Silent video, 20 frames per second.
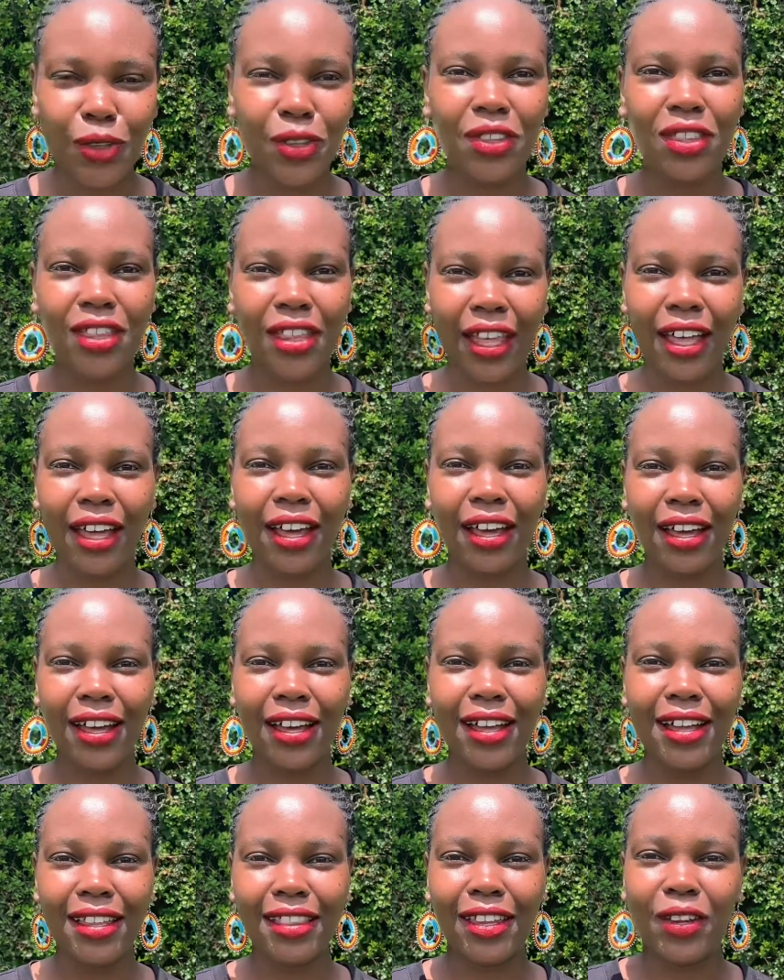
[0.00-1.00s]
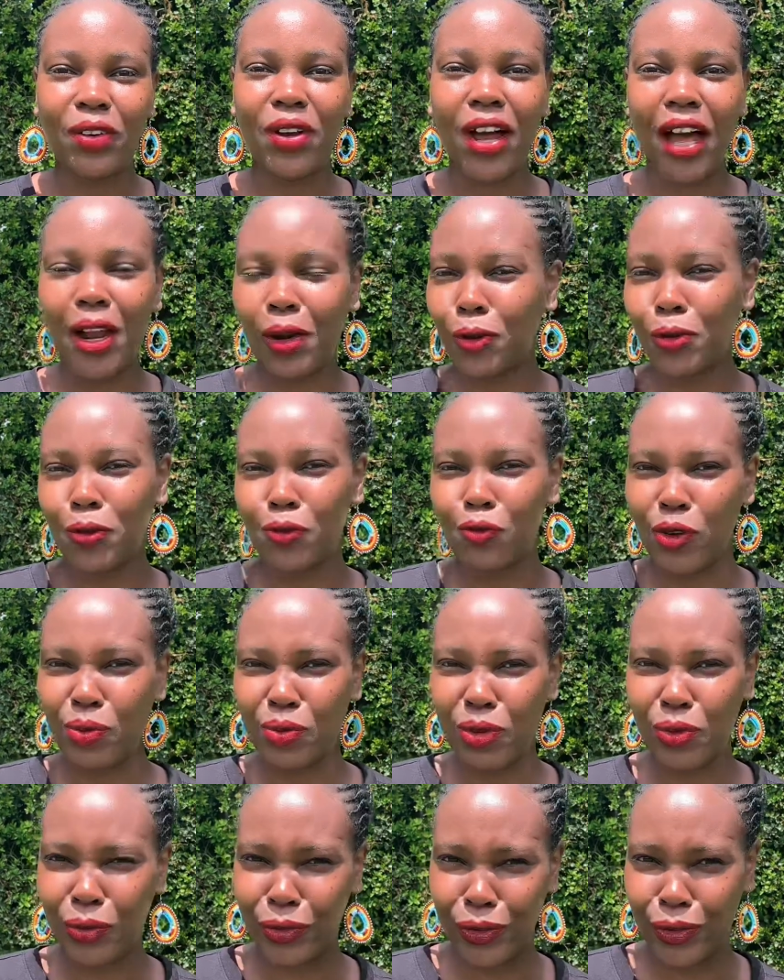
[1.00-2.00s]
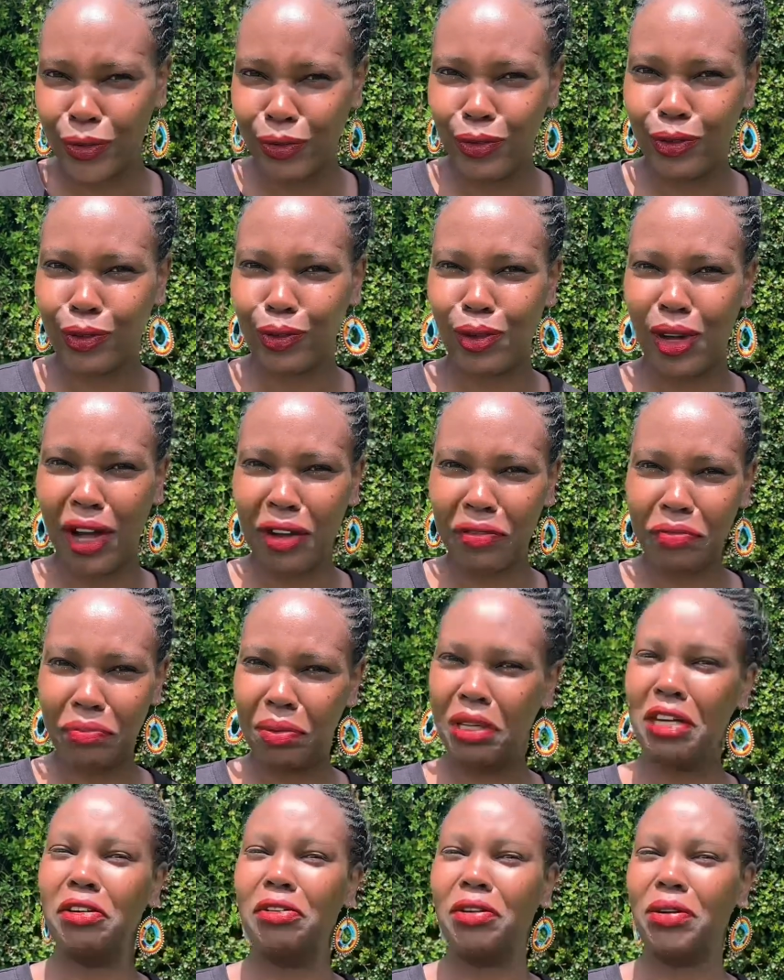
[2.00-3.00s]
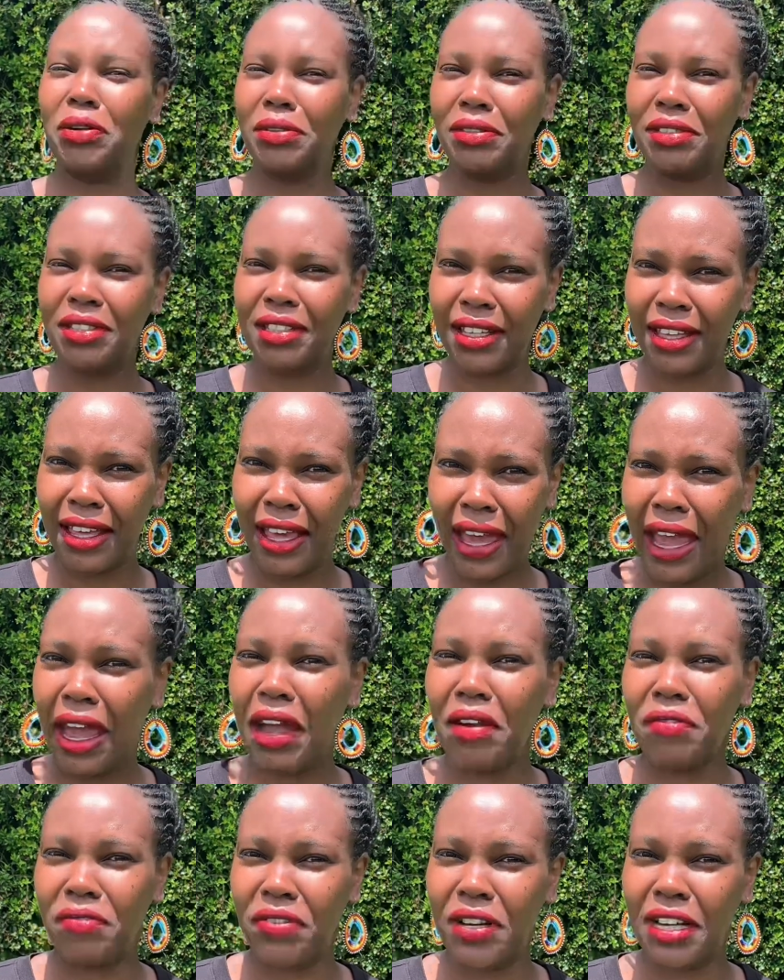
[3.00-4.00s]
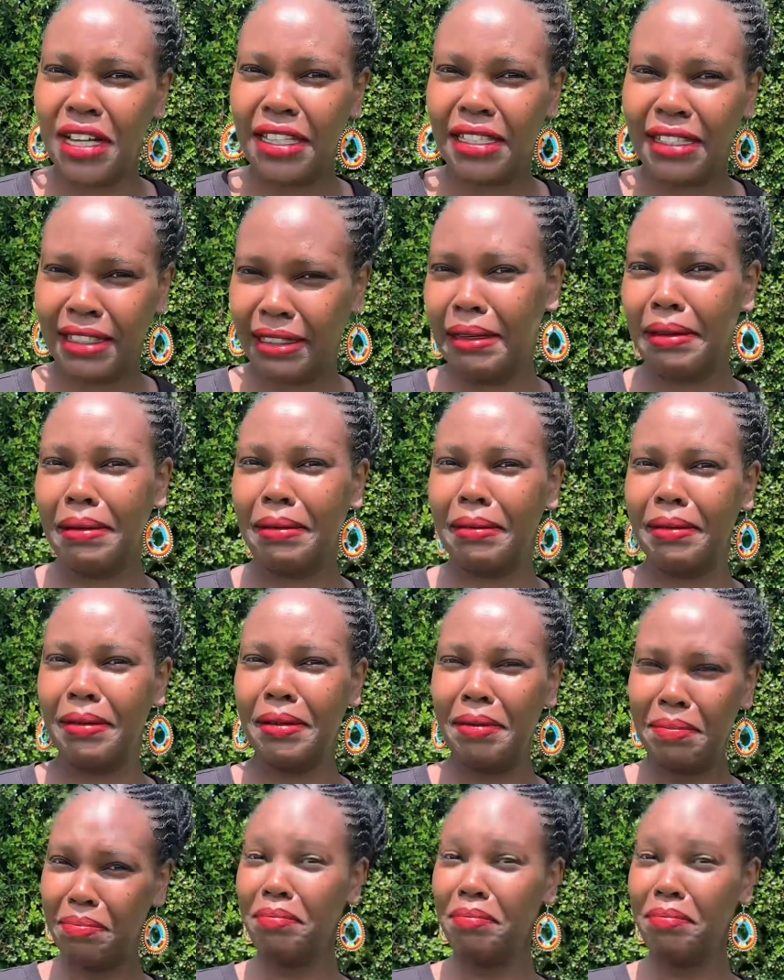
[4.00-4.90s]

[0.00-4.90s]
do you think that a lot of women would choose to have periods every single